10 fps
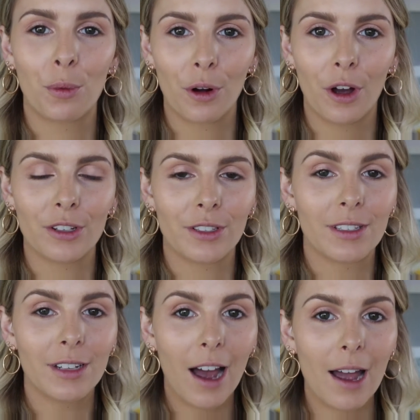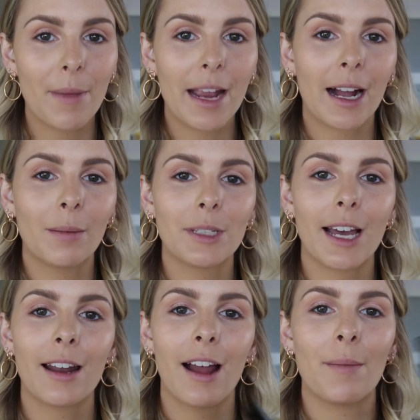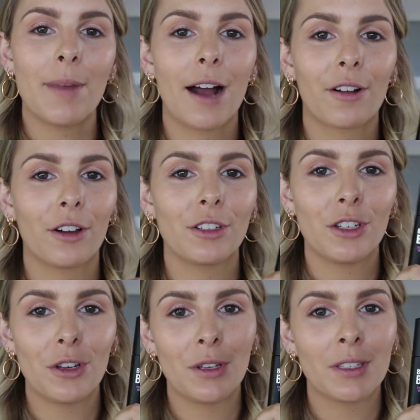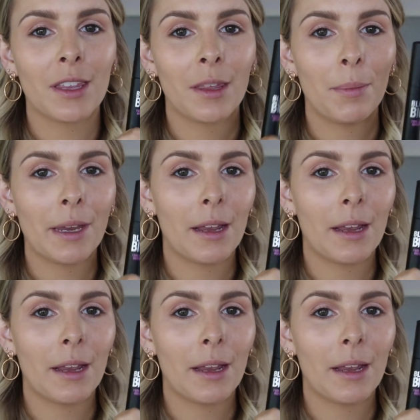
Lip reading: bronzed eye makeup done. I'm now going to use the